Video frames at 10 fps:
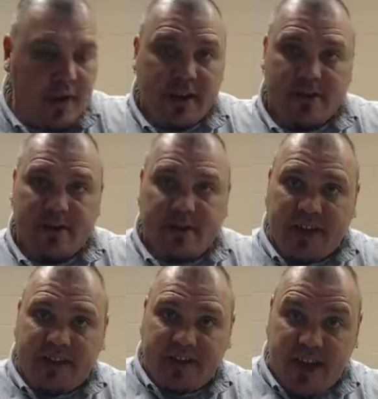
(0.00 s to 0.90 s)
is
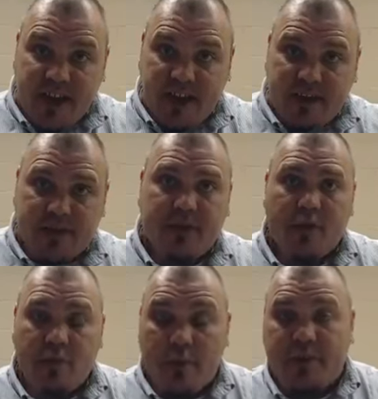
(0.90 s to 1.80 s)
that the tenants,
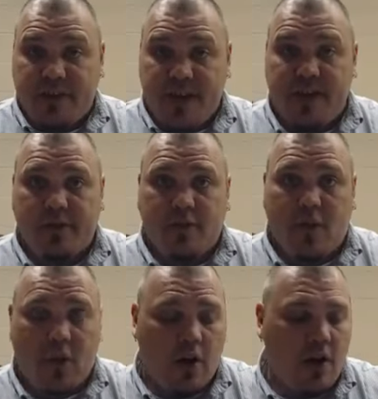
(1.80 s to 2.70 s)
remember the tenants
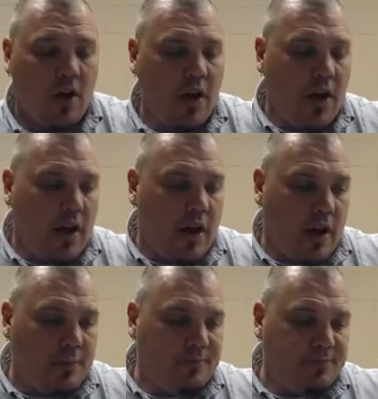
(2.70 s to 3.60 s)
are
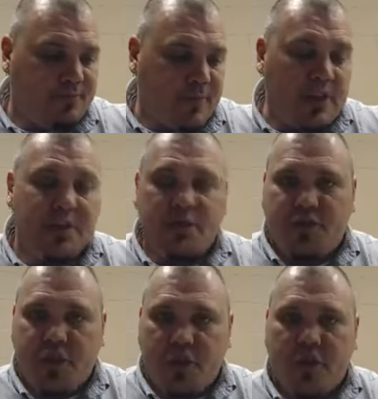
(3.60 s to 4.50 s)
the
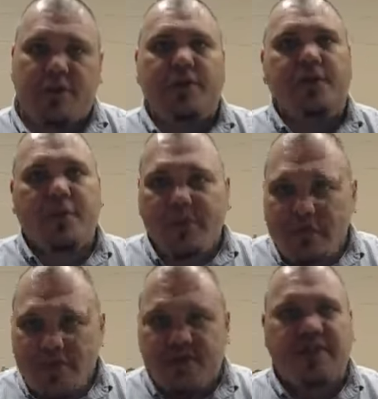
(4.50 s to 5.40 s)
stewards, the
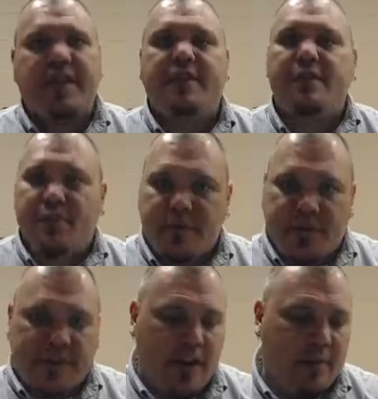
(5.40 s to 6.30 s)
religious leaders of the
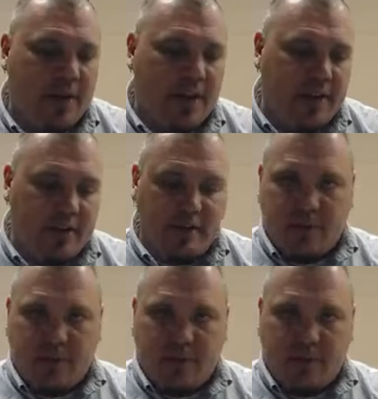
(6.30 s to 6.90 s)
time, again,